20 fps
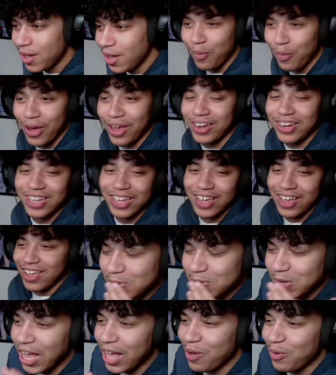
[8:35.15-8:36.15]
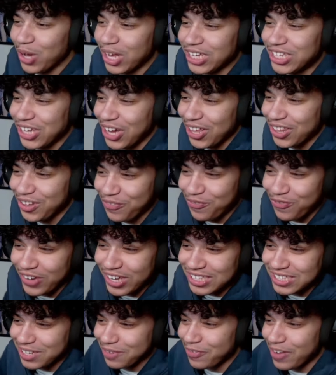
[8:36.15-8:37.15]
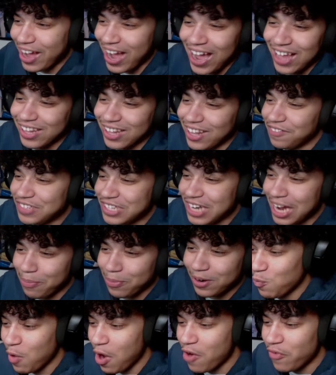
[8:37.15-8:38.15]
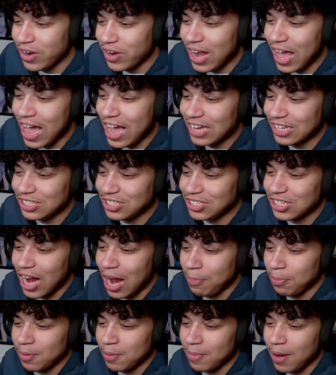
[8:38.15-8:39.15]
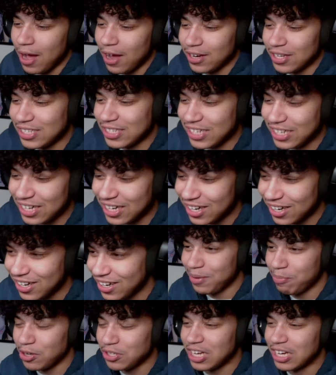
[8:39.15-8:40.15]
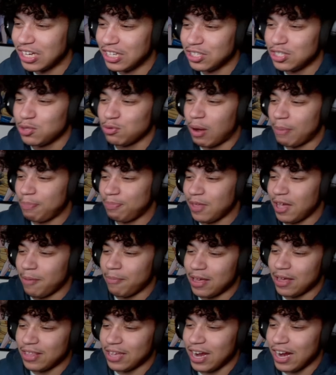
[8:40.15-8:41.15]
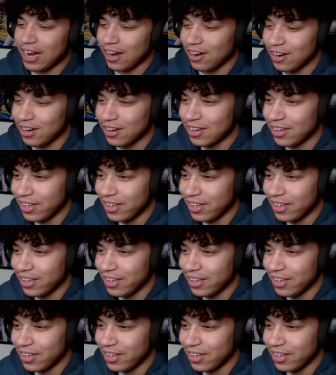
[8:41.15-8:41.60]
But what's all the fuss about? I love Chopper. Woven hat, Choppermon is here. Bro's getting swept up by the air.